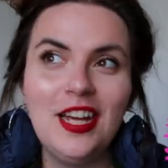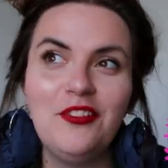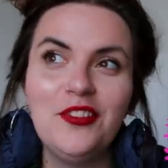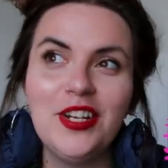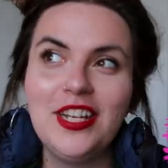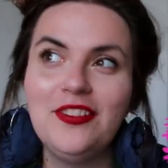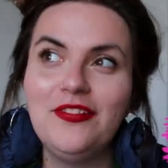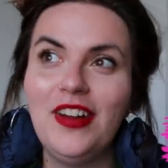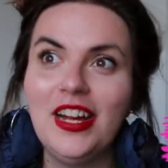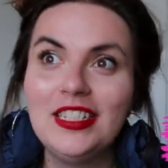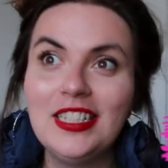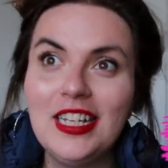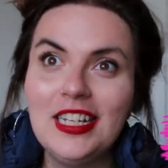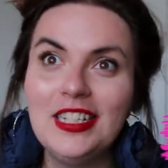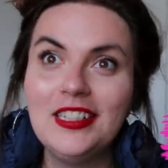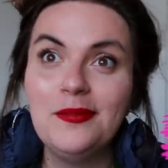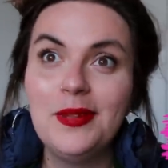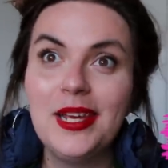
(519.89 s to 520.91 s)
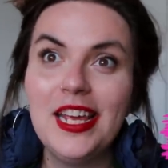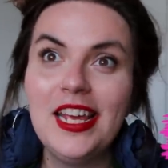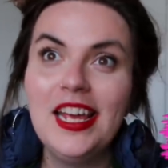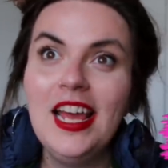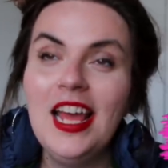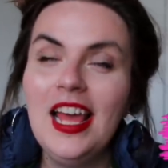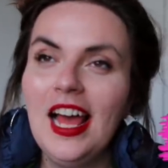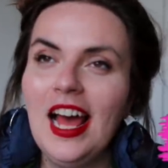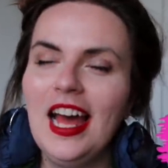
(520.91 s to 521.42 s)
that really fascinates me,
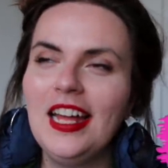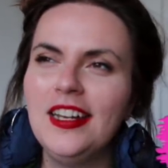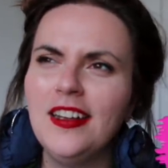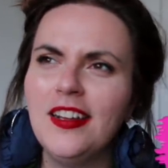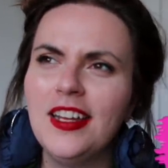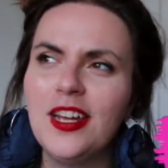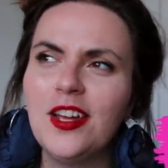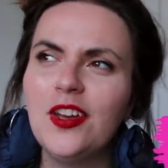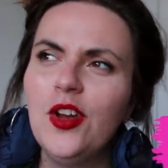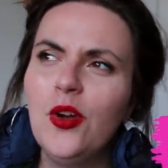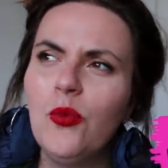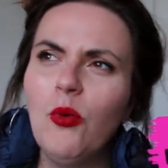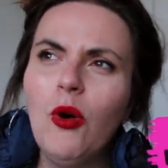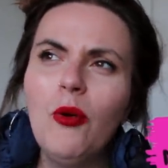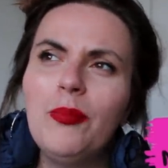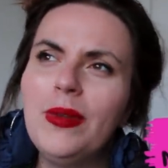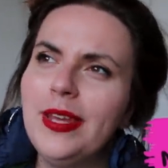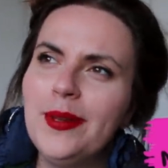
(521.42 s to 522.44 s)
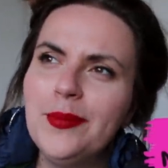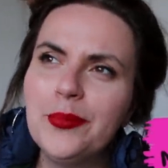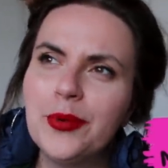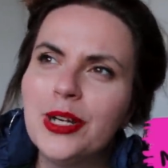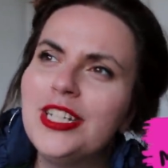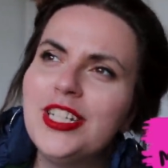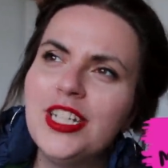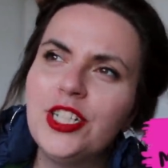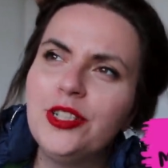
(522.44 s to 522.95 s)
and like what being
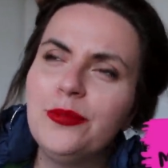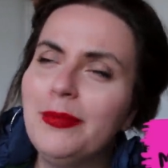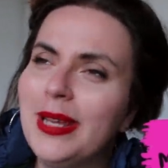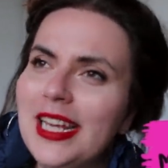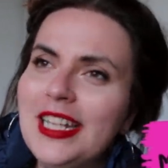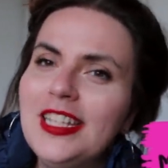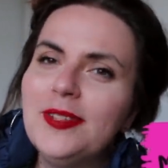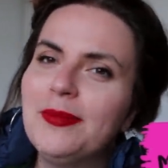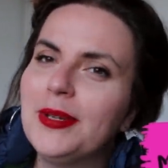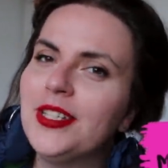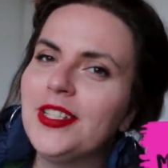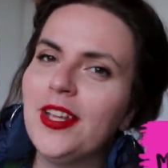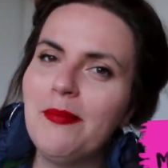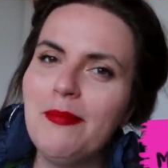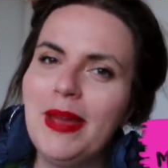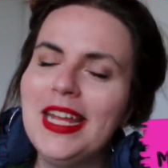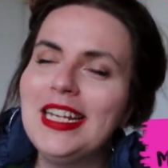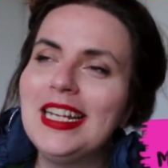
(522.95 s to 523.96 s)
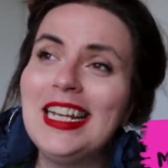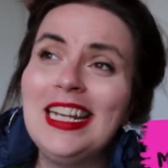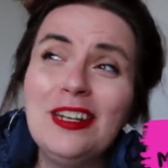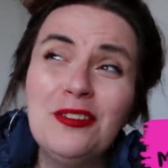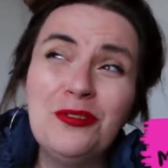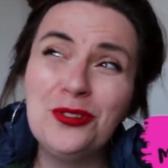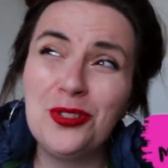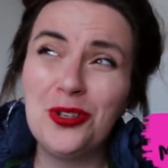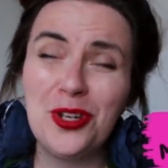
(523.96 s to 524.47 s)
British means, because I made a
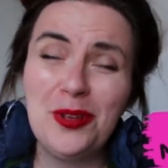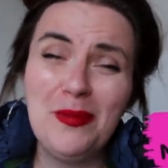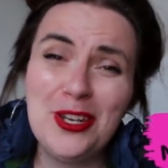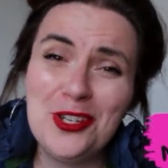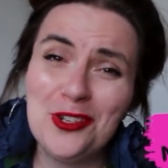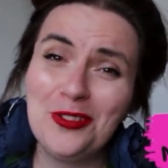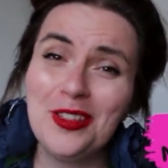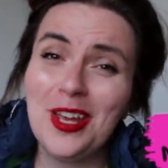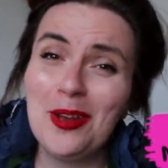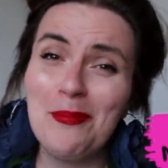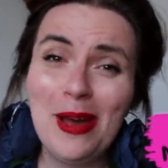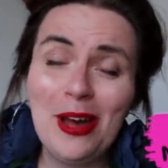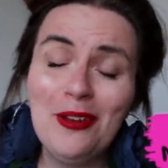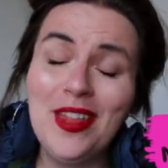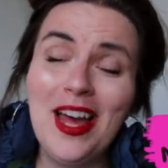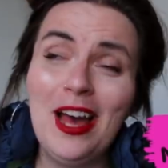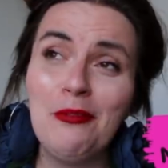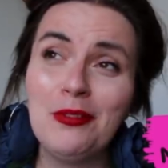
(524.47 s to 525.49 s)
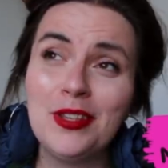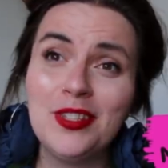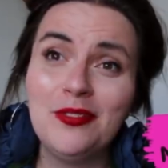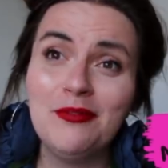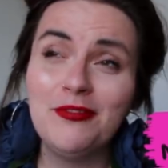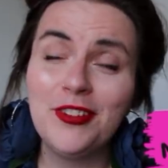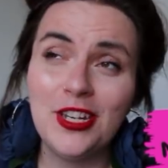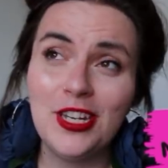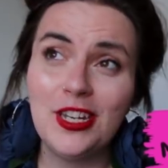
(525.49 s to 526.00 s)
little documentary thing about that with
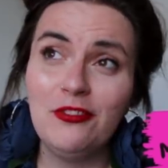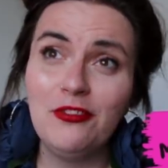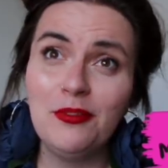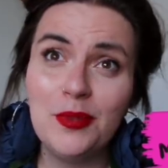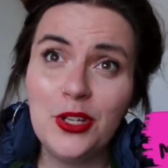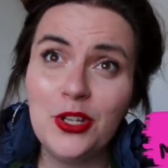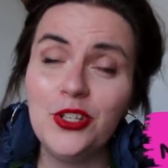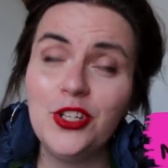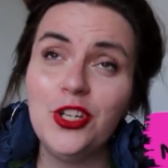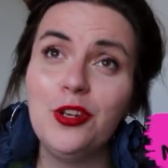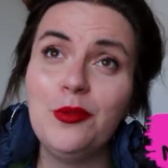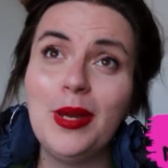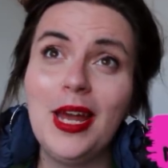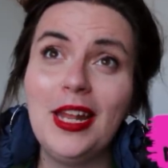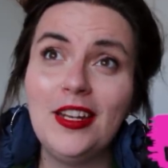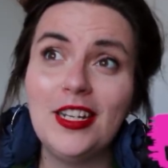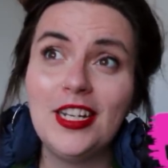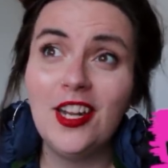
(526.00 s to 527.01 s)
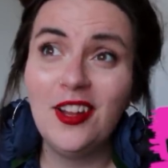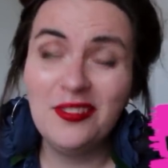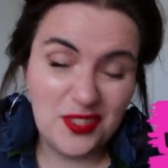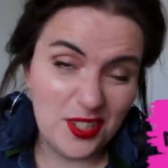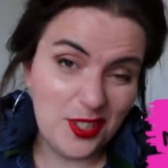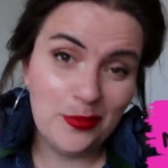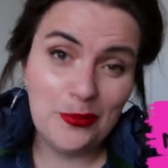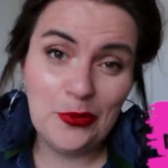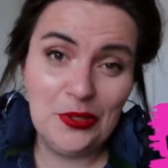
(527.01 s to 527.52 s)
some funding from YouTube, and I'd love
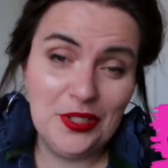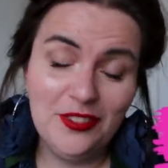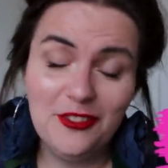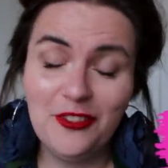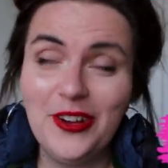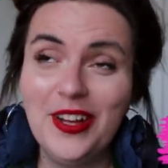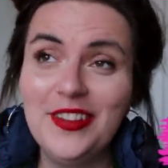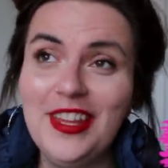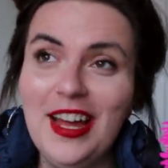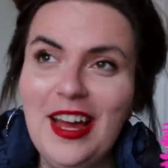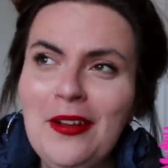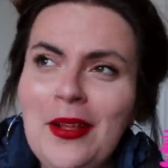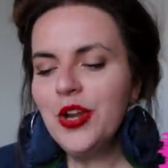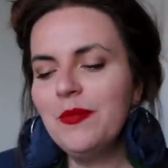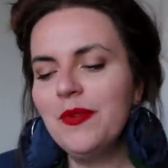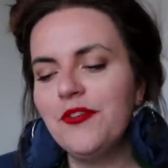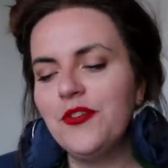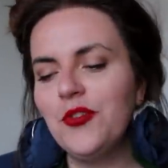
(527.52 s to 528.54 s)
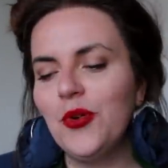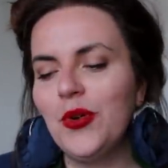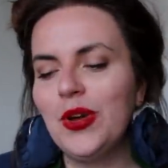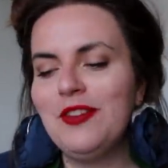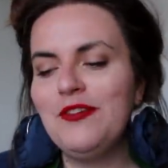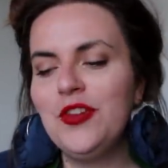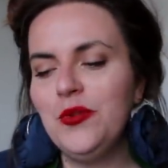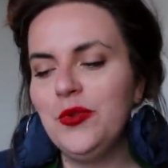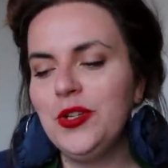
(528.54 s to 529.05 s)
to do more stuff around that. Number four,
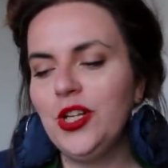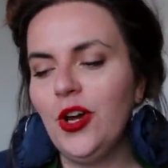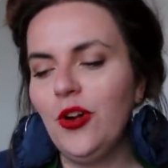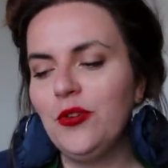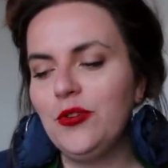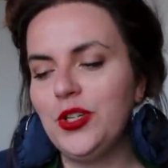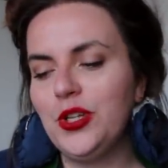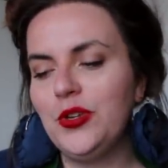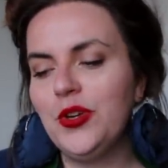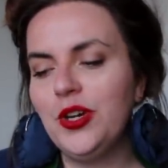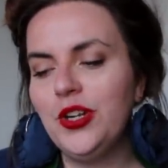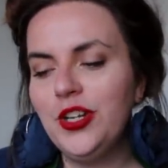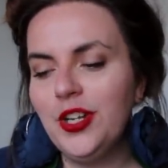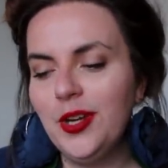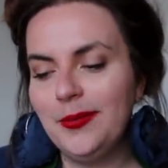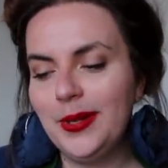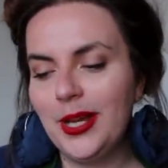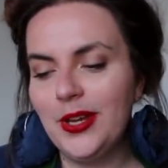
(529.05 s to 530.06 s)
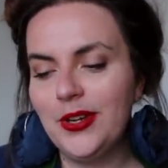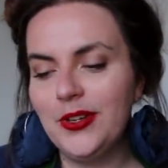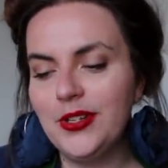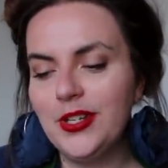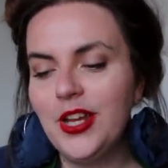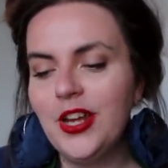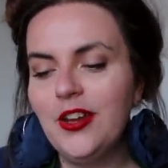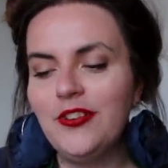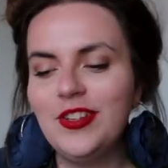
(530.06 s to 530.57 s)
if you were told you couldn't
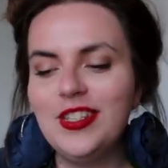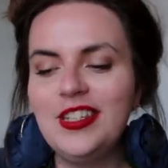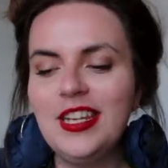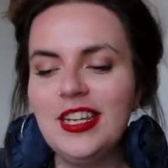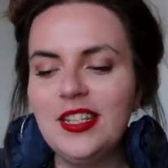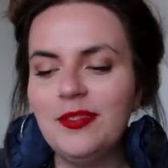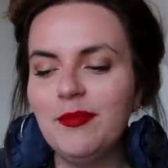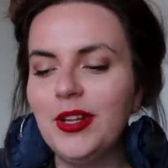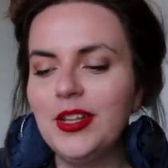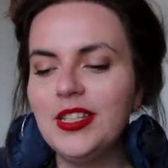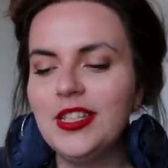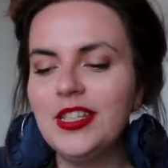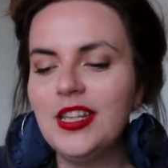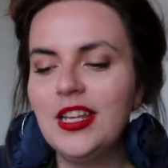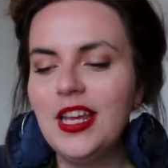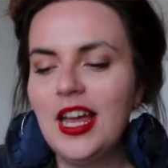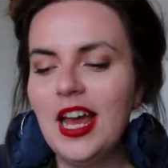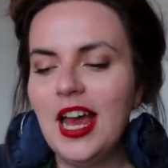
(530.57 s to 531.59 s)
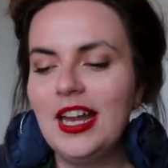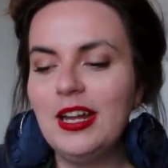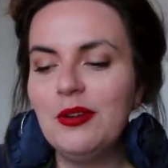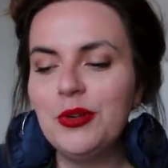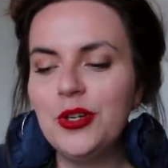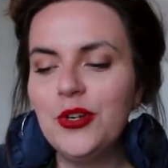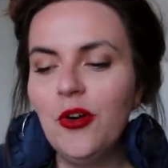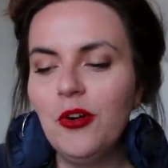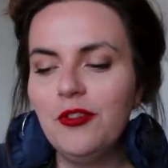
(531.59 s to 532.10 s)
upload for 6 months and it
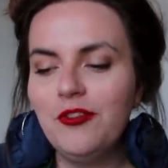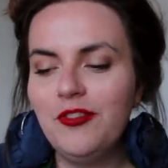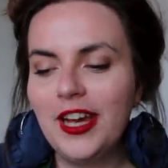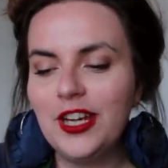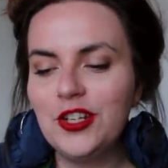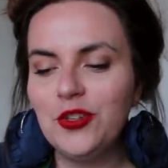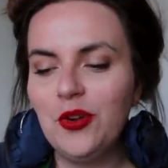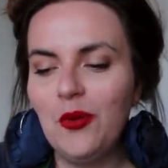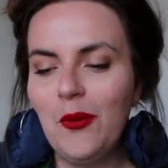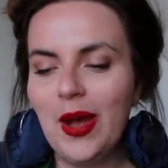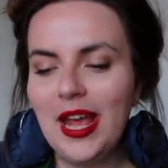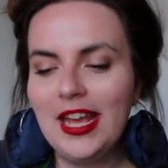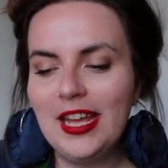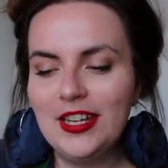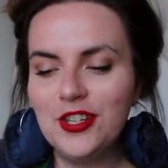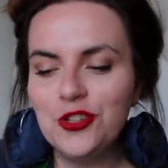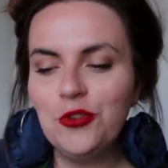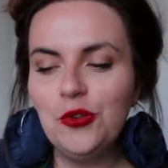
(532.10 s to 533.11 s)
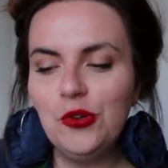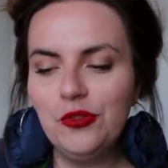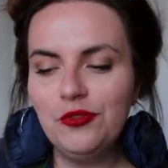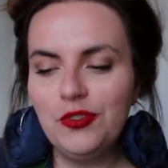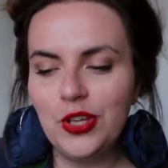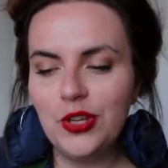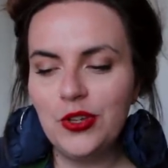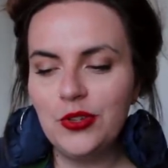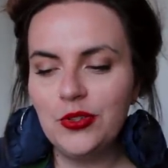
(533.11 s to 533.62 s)
would not affect your wage or
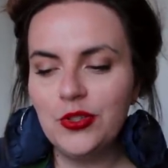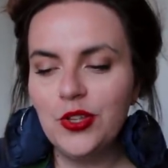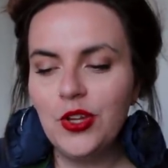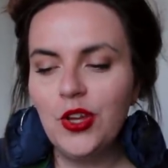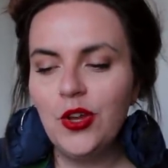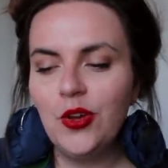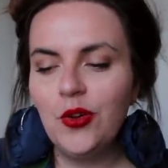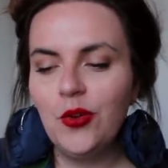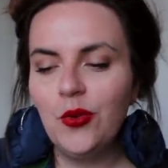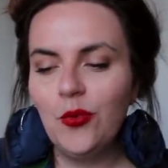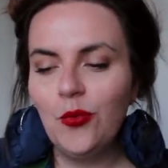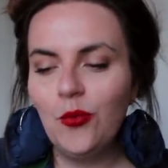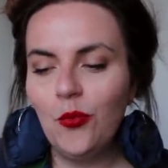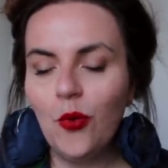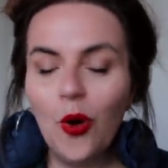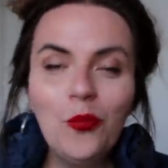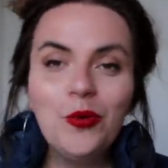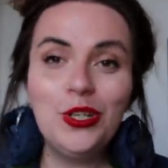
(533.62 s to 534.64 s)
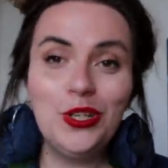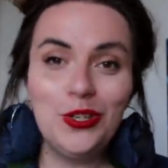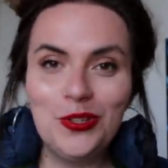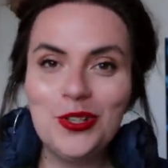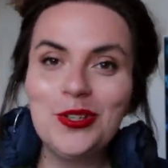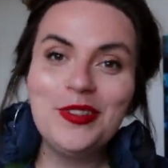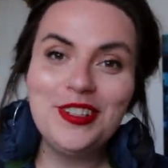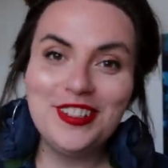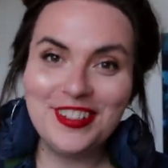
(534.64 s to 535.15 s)
views, what would you do